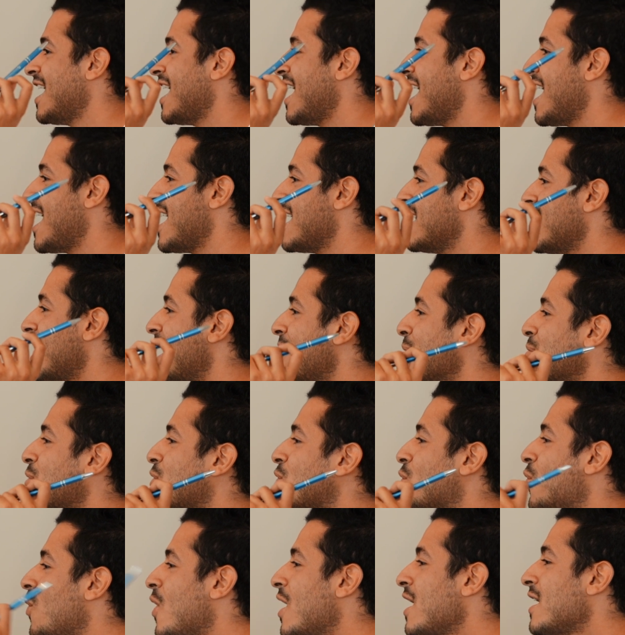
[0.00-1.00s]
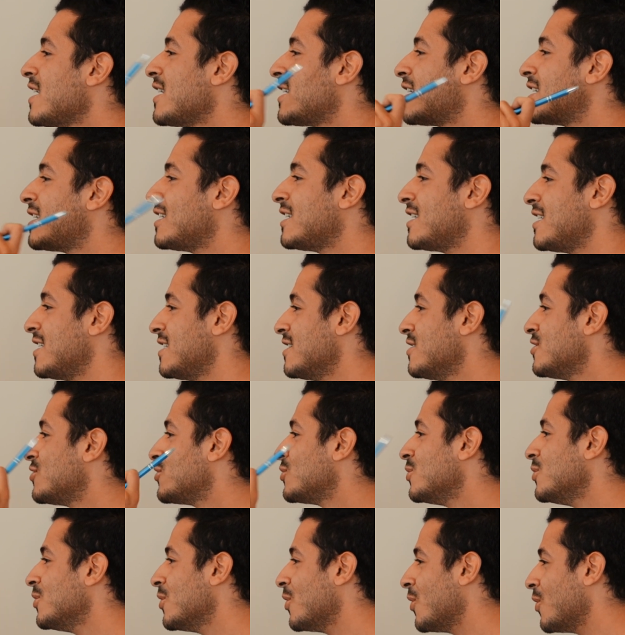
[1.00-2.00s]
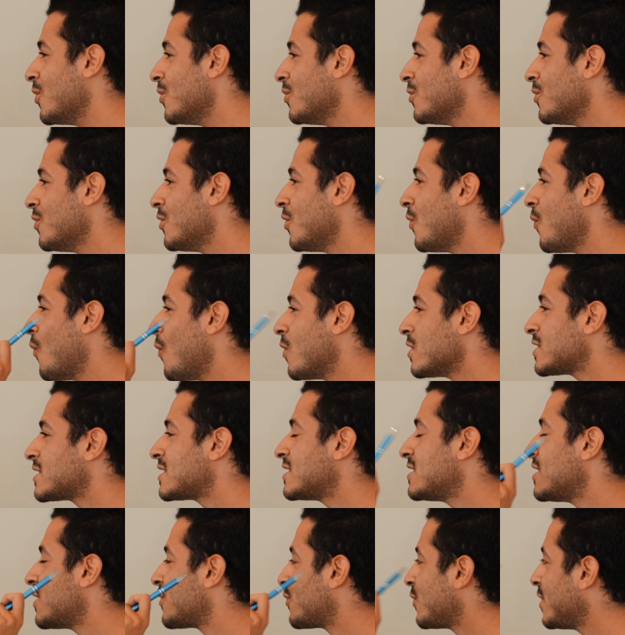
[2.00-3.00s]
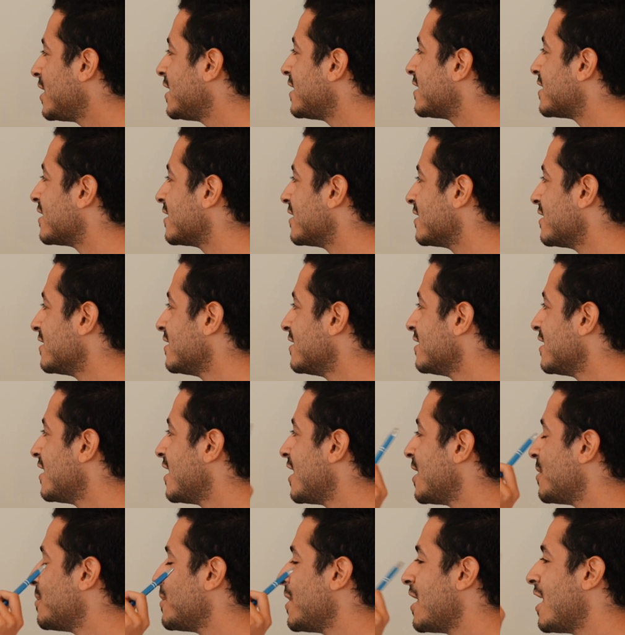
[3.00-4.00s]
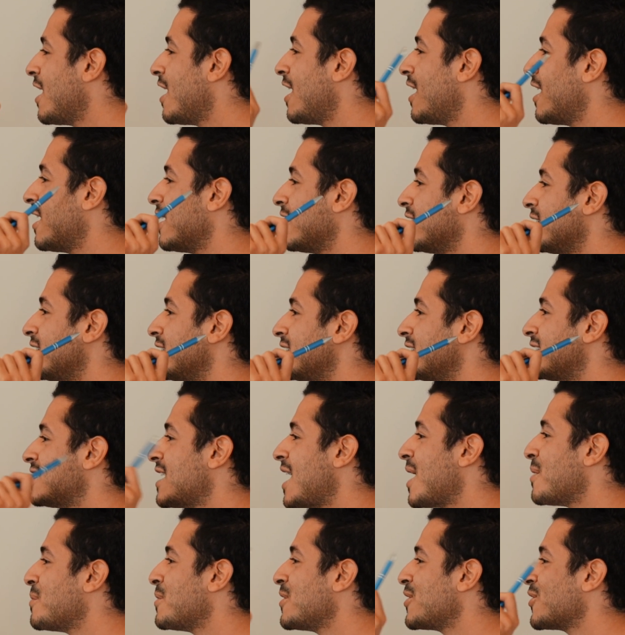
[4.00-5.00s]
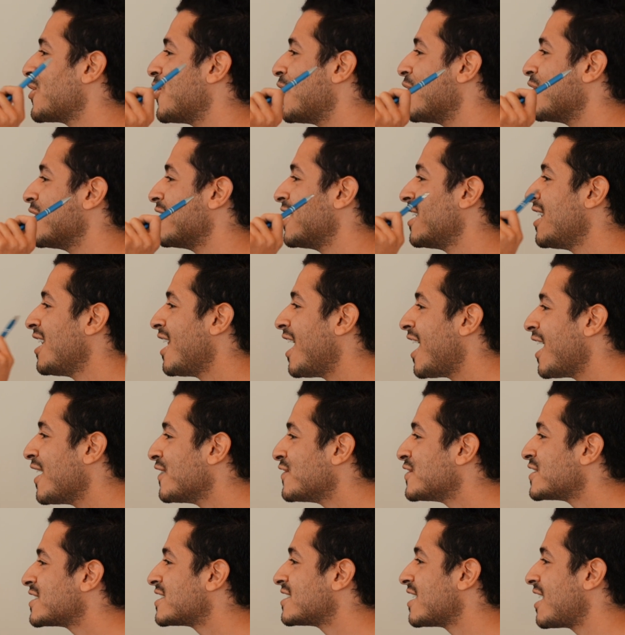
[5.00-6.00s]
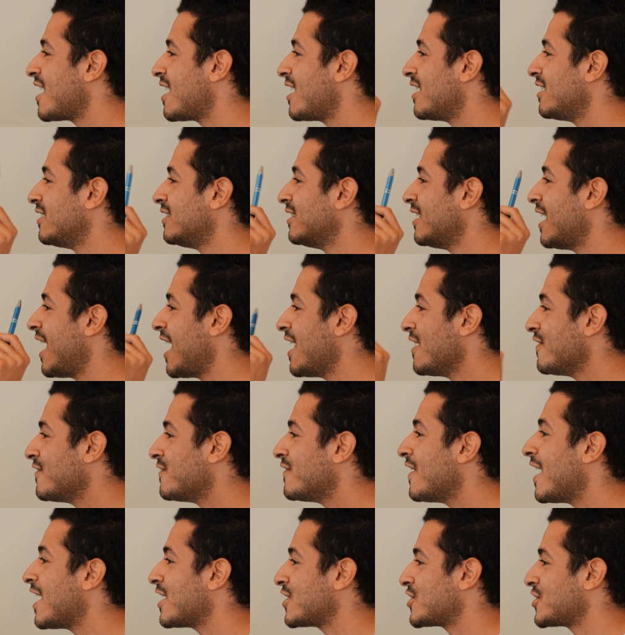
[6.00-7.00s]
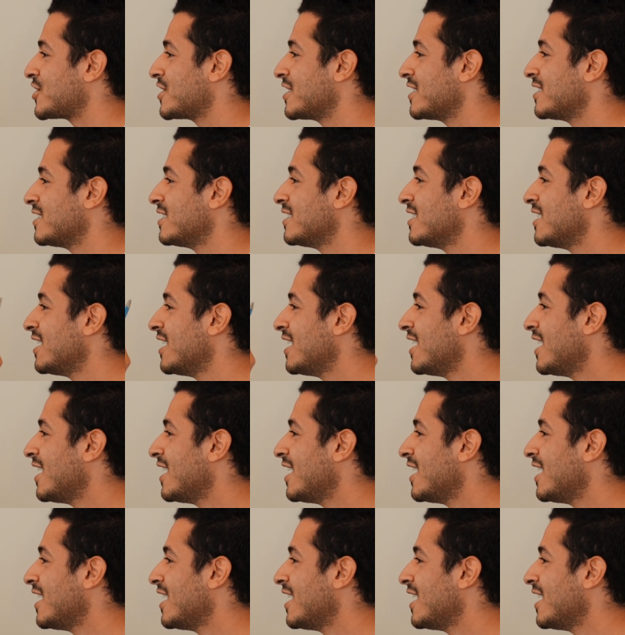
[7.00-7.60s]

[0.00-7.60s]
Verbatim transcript: And I'm quite keen to know what's the reason behind tapping on lifestyle and fashion